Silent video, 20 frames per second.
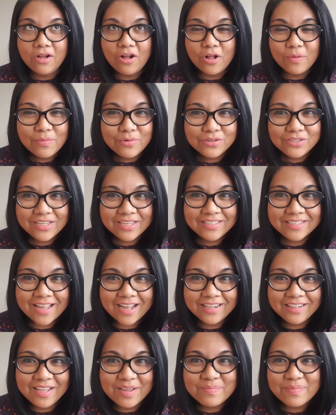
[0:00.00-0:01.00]
almost
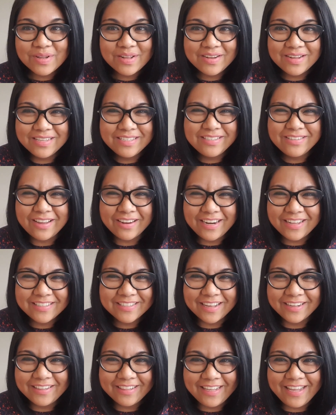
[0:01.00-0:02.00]
exactly, but it's not
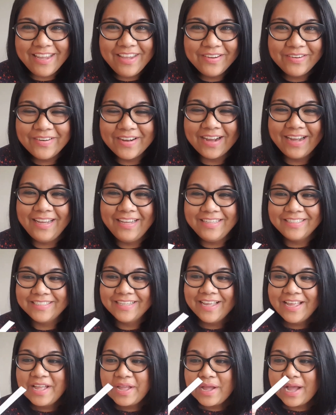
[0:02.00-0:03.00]
exactly, you
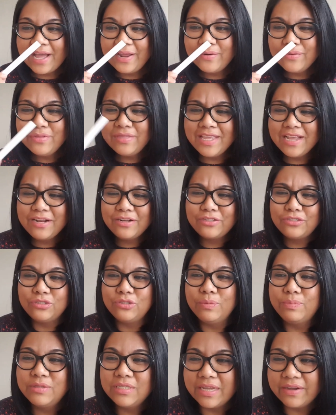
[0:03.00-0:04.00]
guys. I don't think
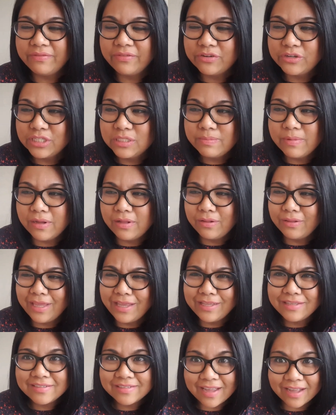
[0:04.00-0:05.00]
dupes ever smell
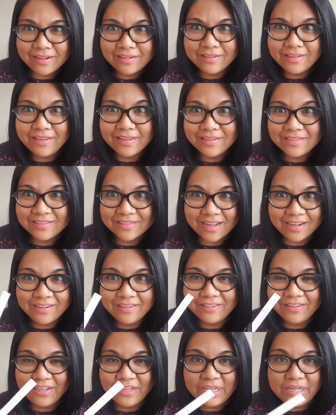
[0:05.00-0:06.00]

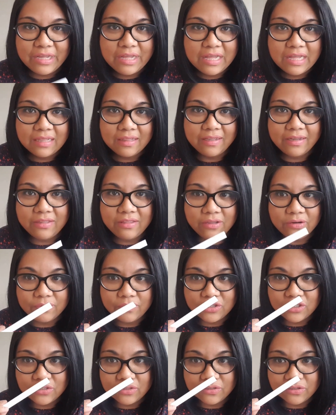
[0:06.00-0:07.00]
exactly like the
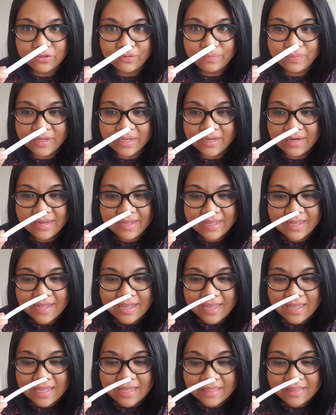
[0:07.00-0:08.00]
original, but
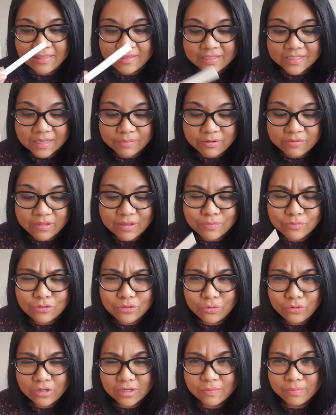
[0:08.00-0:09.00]
some of them
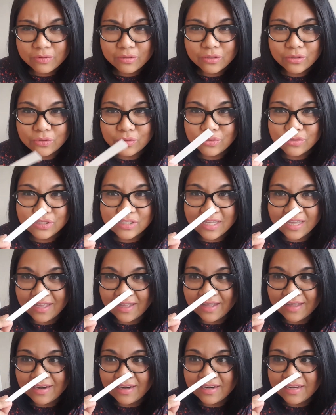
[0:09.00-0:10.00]
do come close,
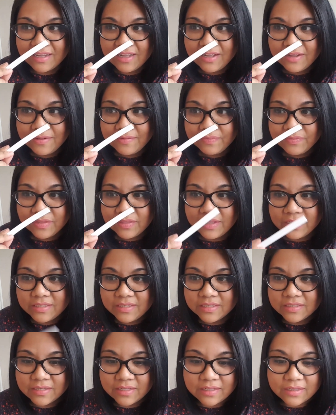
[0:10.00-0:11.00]
and
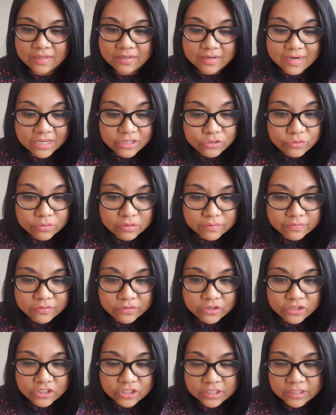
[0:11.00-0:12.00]
this is a natural
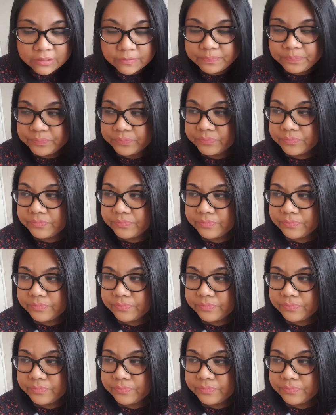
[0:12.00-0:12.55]
version.